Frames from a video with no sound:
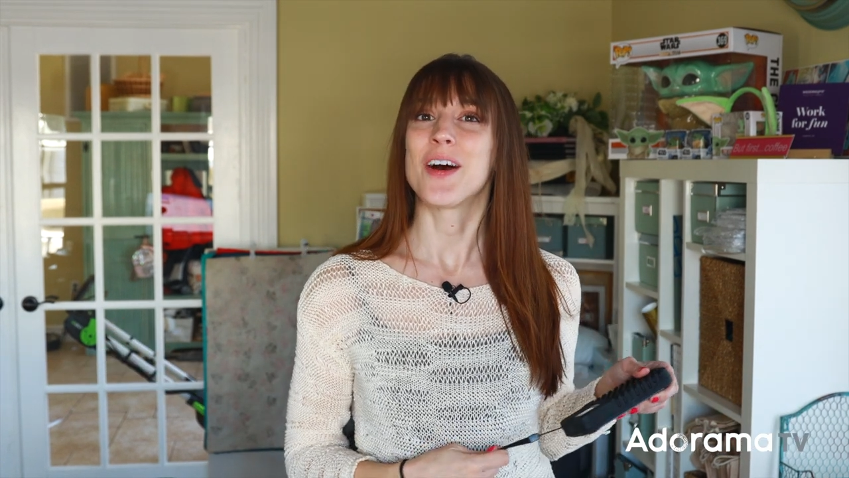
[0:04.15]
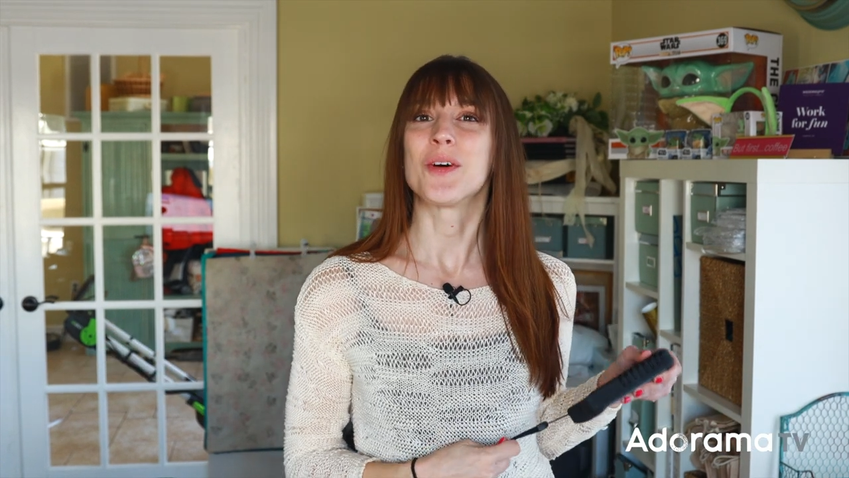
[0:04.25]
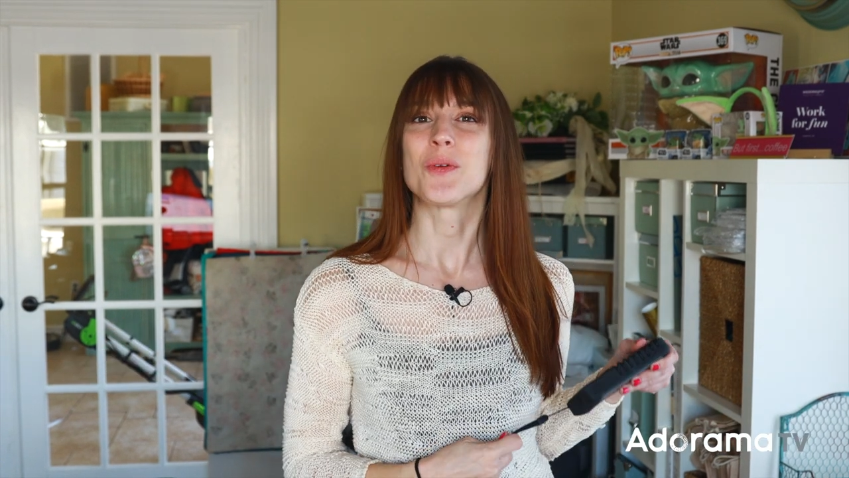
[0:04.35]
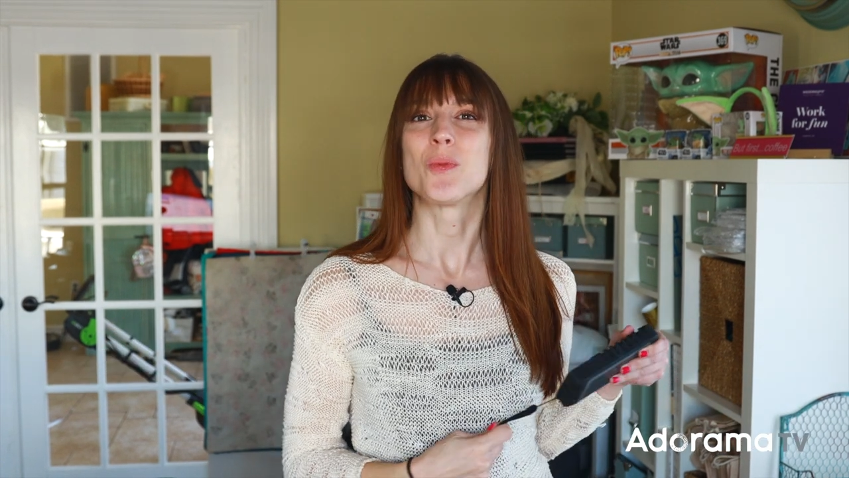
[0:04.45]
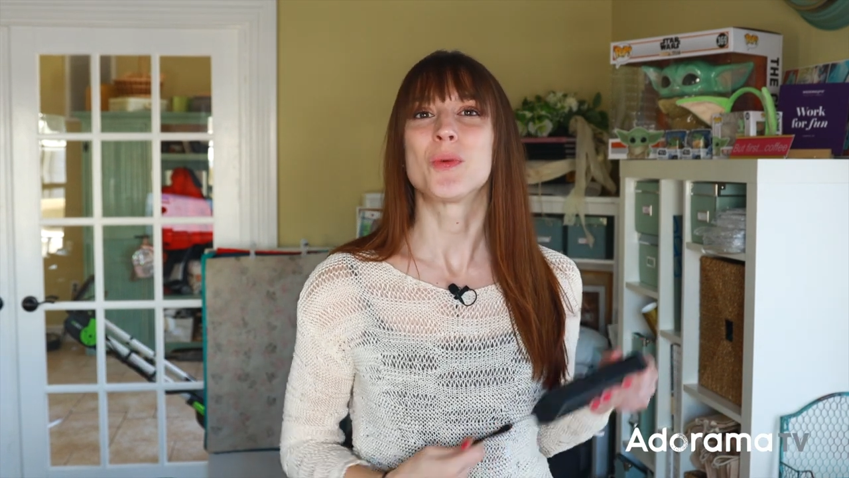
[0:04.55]

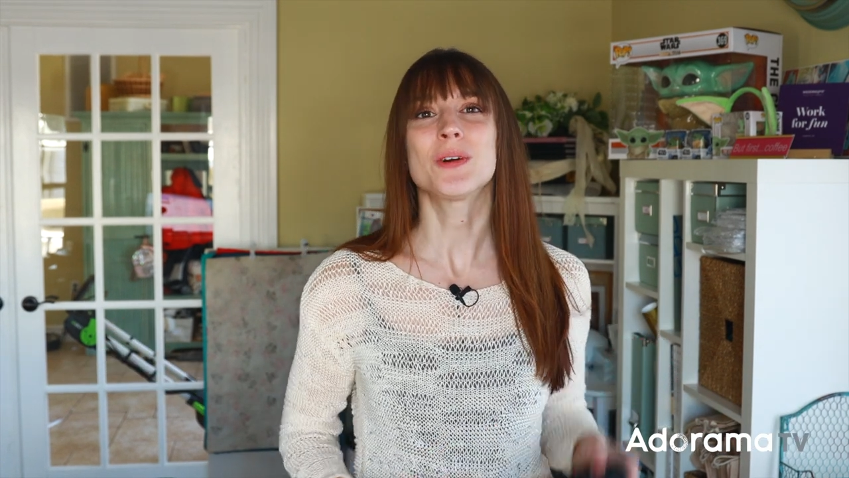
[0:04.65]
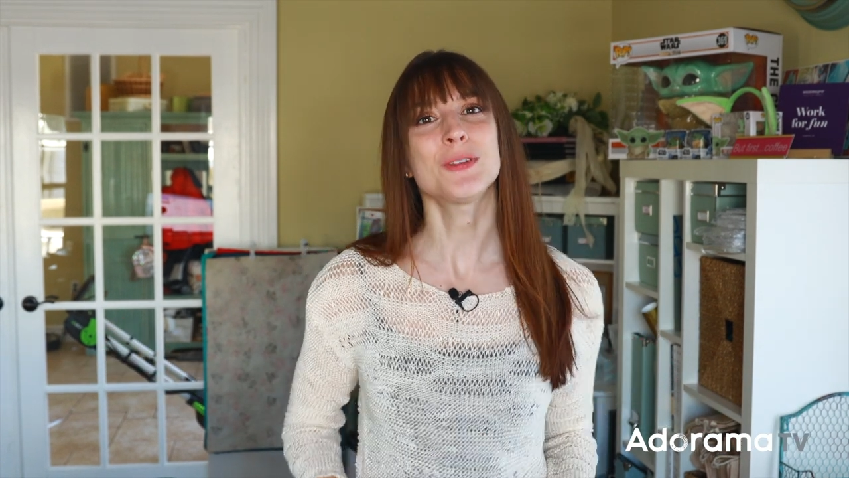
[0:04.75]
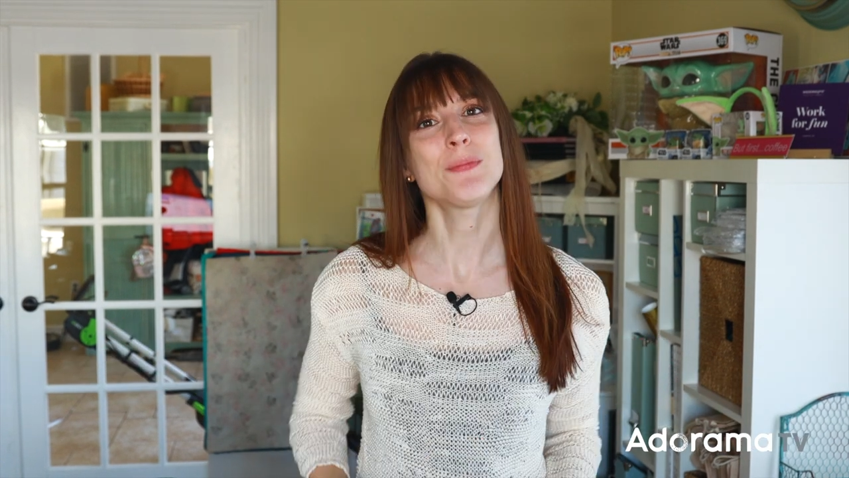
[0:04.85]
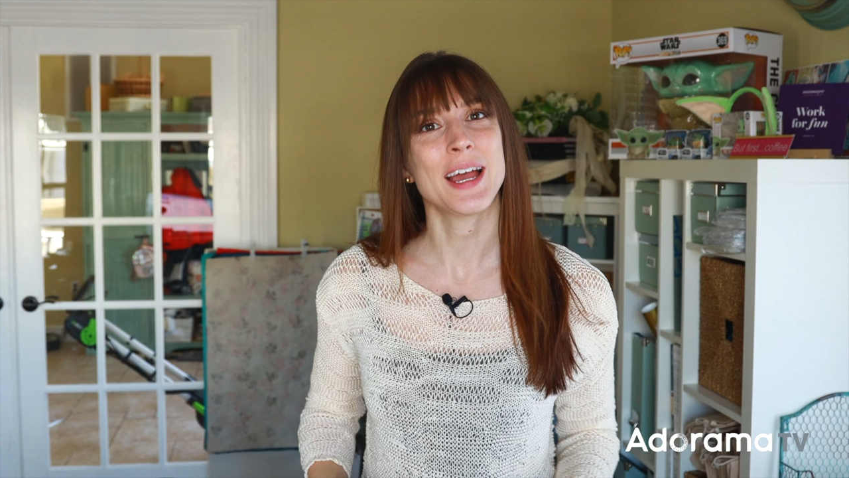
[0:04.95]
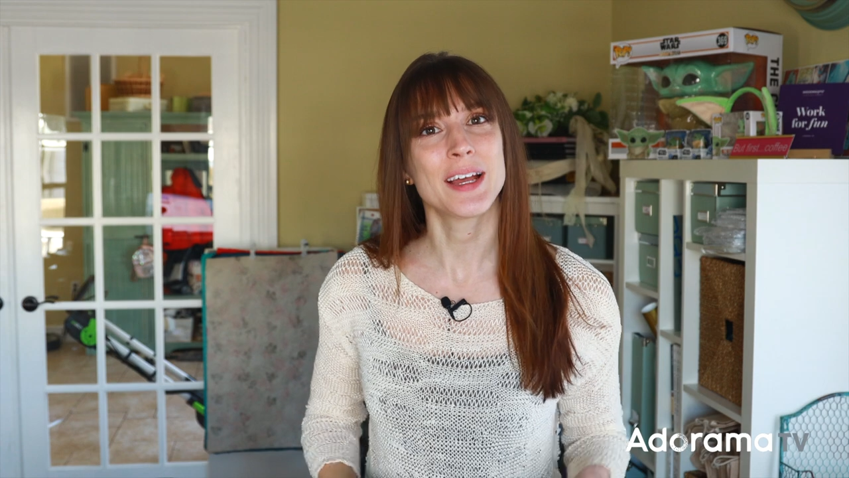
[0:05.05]
on
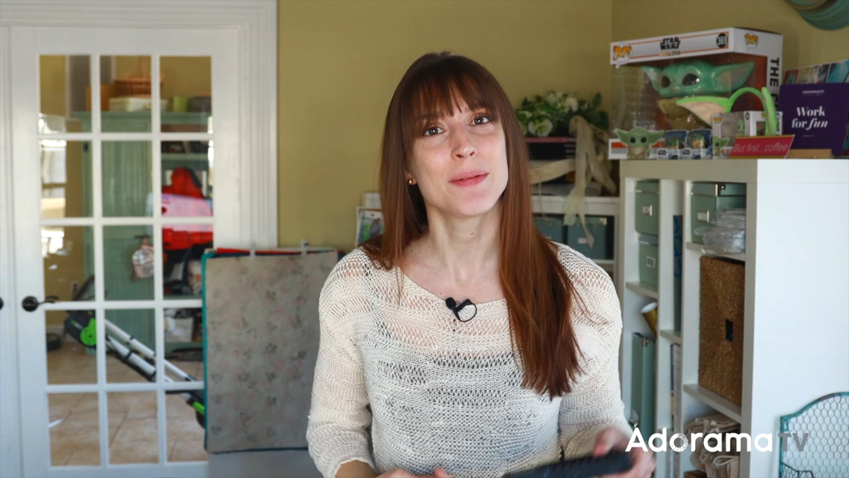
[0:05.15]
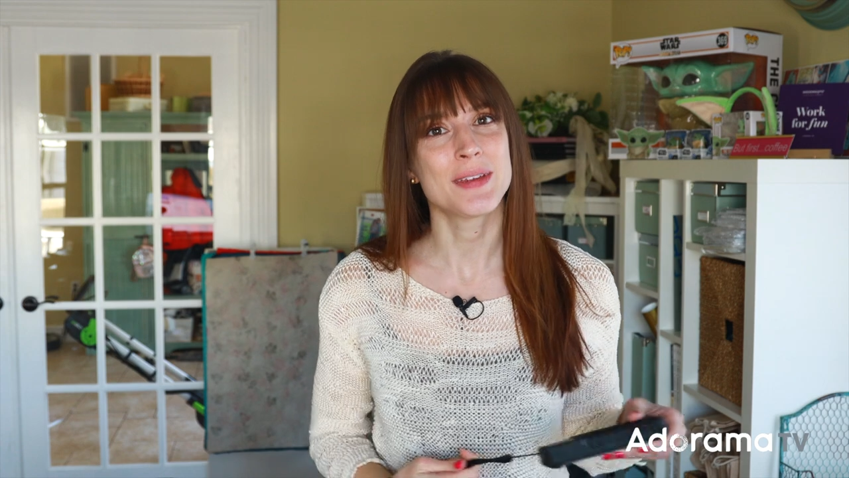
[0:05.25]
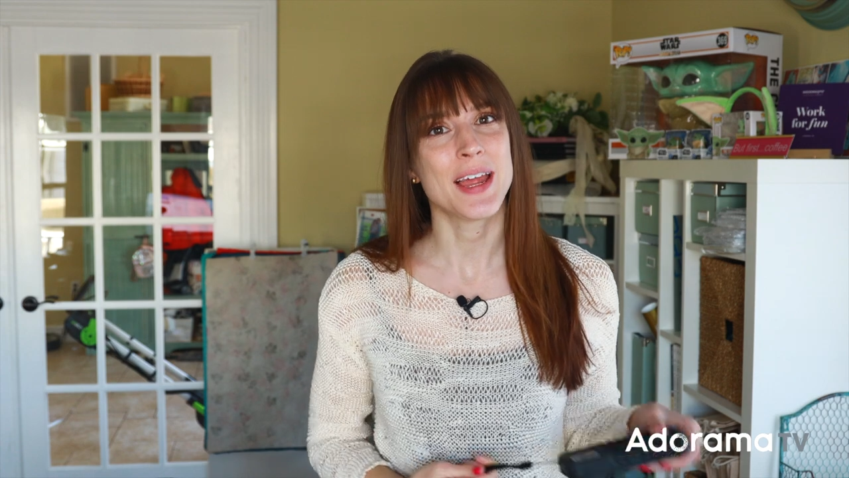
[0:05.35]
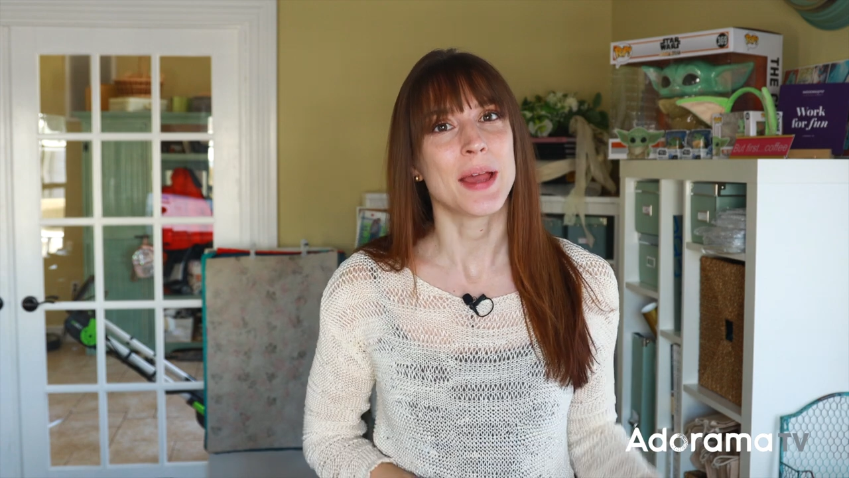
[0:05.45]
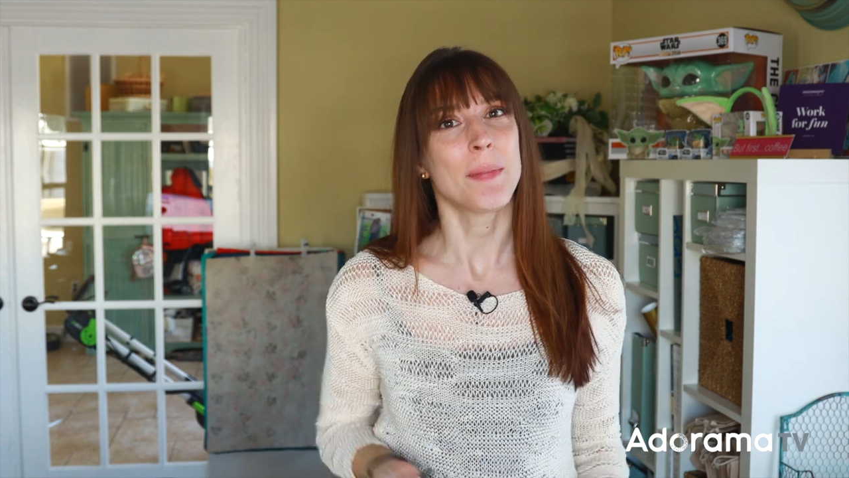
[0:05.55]
World Backup
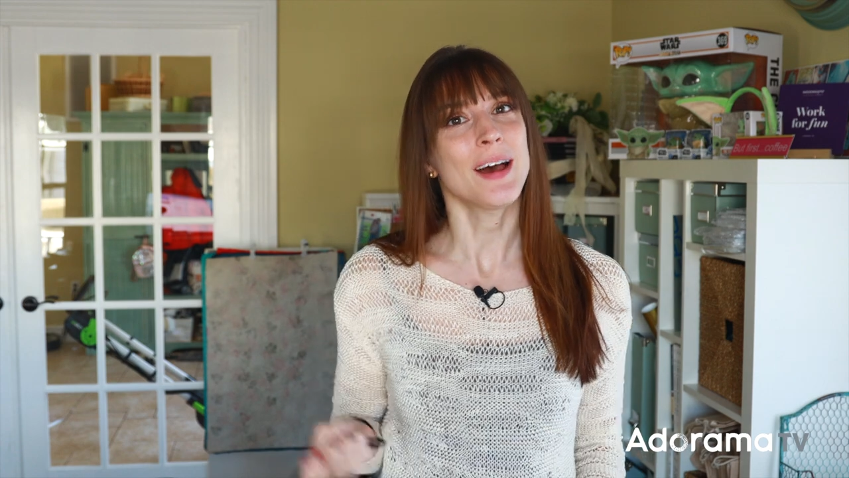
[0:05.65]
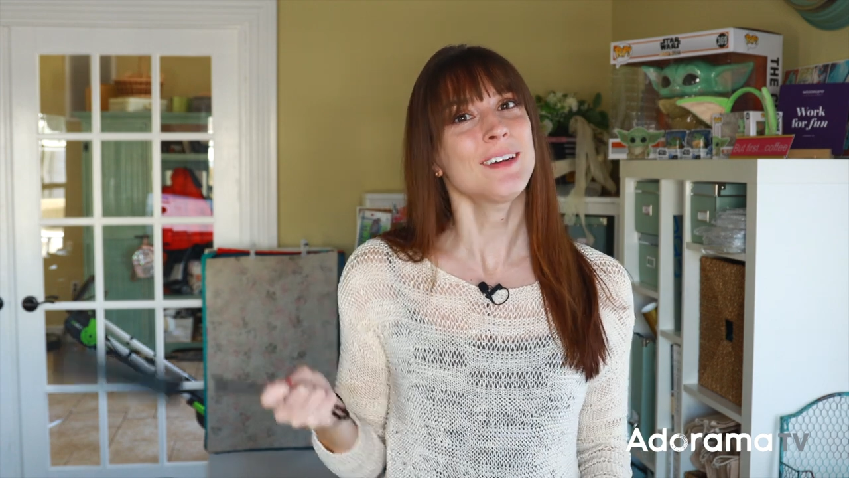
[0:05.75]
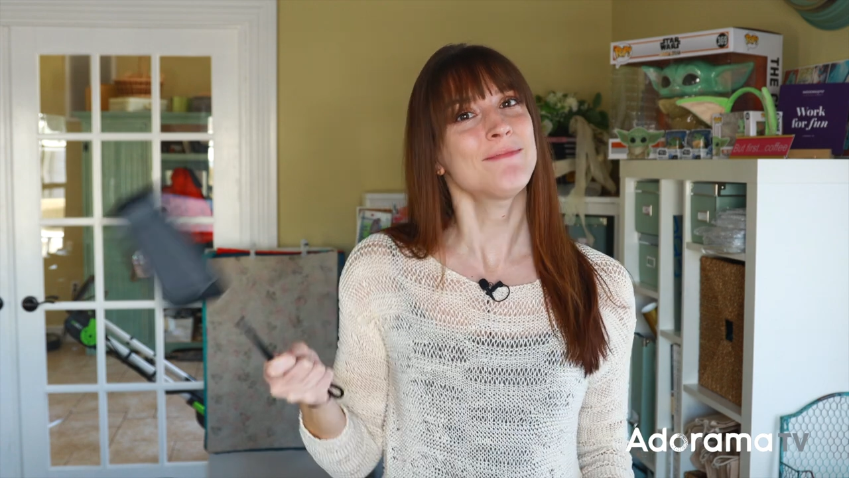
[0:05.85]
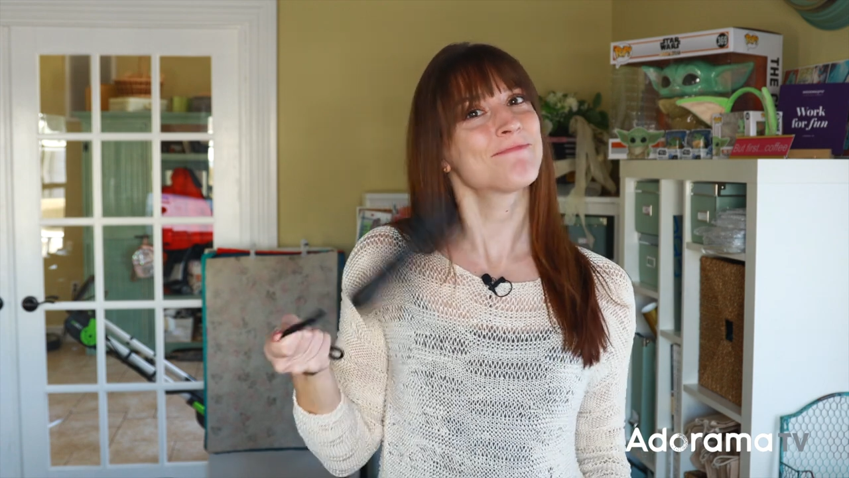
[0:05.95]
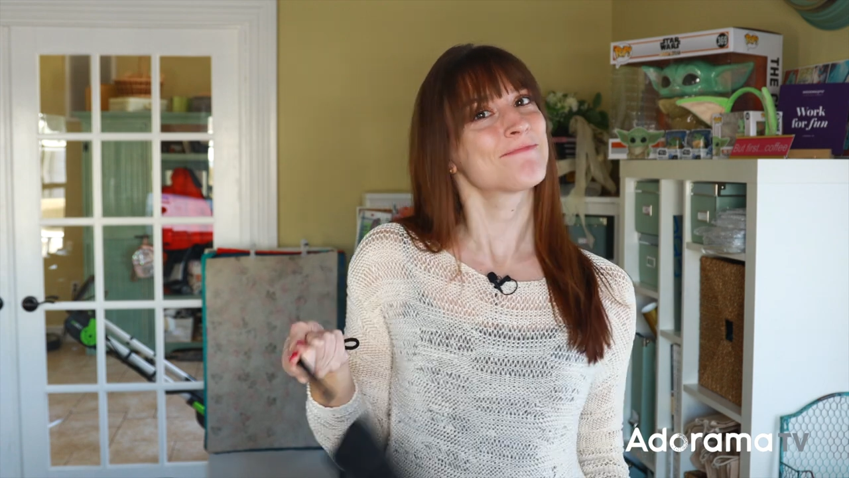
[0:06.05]
Day about